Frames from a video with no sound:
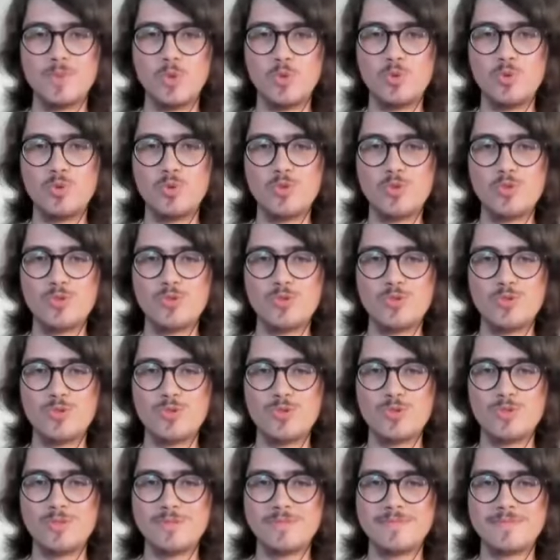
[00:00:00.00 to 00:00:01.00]

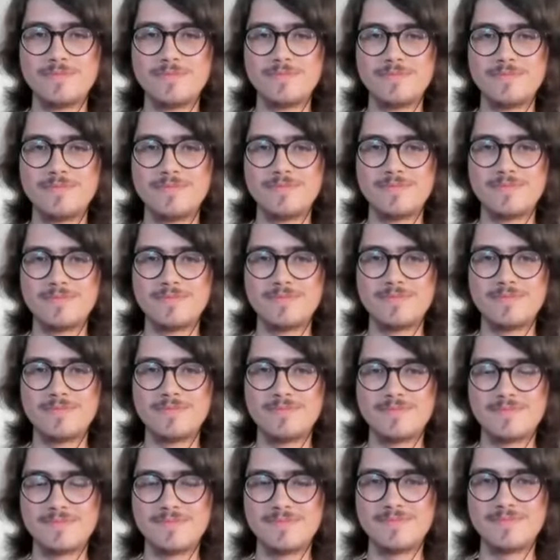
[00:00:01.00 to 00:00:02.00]

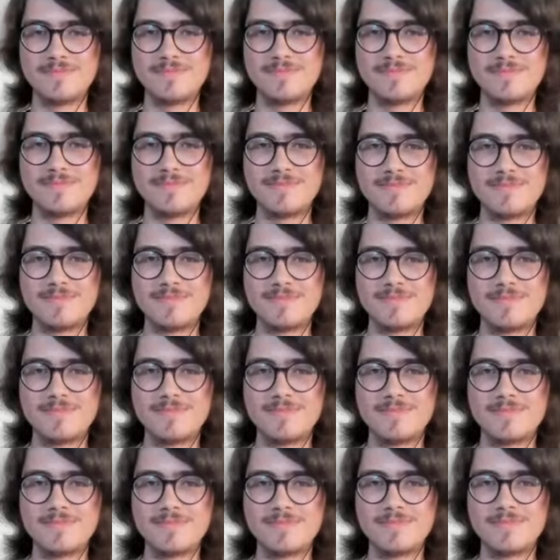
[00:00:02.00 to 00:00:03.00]

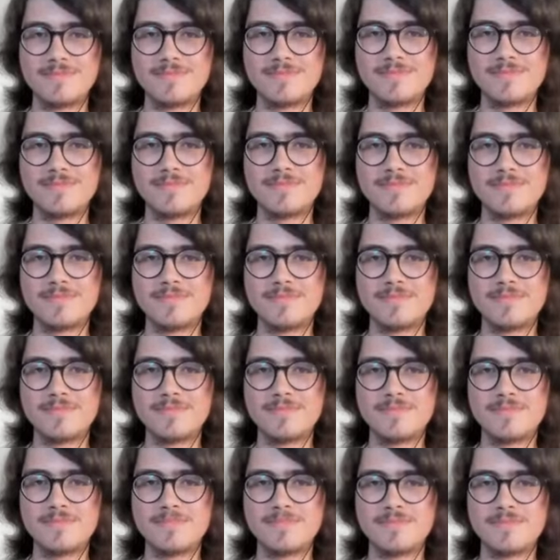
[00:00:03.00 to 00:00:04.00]

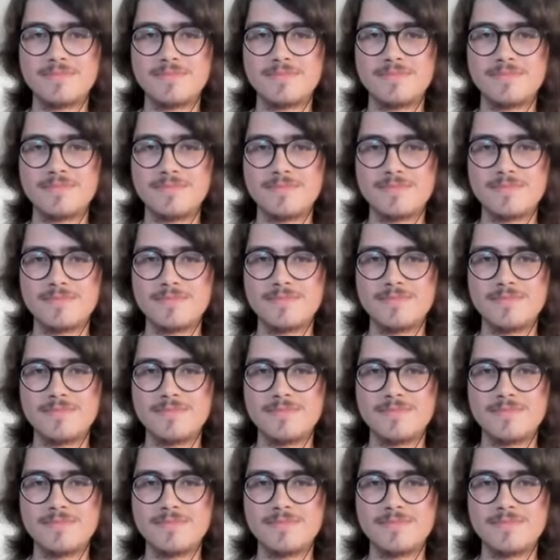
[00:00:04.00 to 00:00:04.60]
(not speaking)